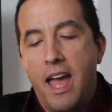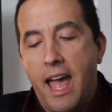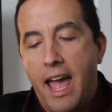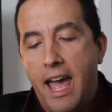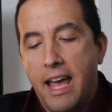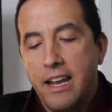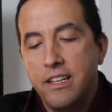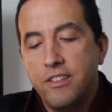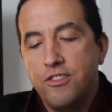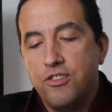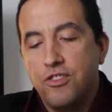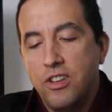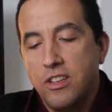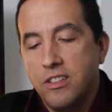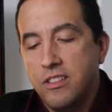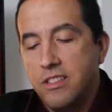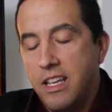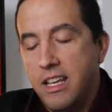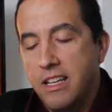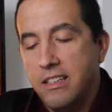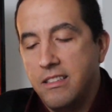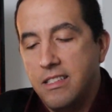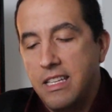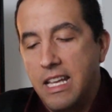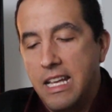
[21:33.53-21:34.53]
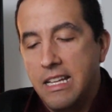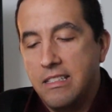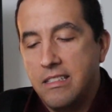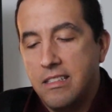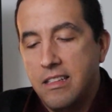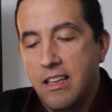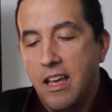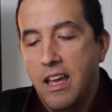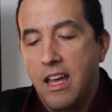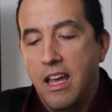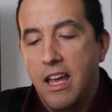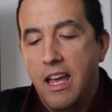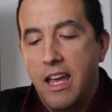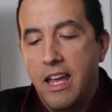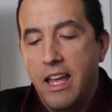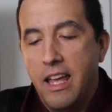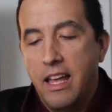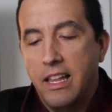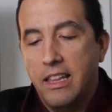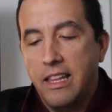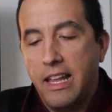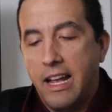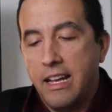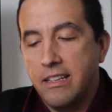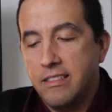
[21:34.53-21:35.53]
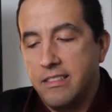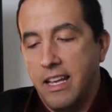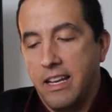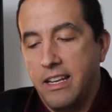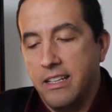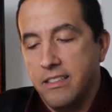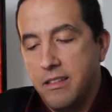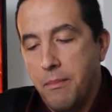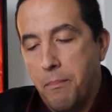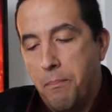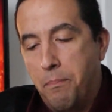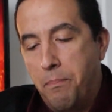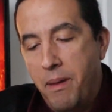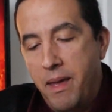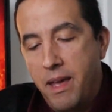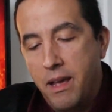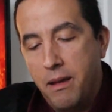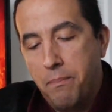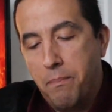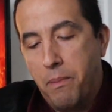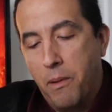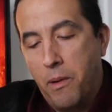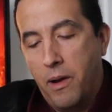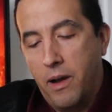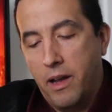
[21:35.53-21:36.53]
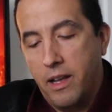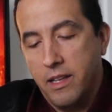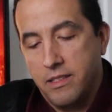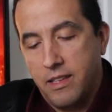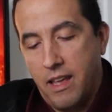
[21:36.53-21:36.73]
And it's just, it's like I said, it's a big book.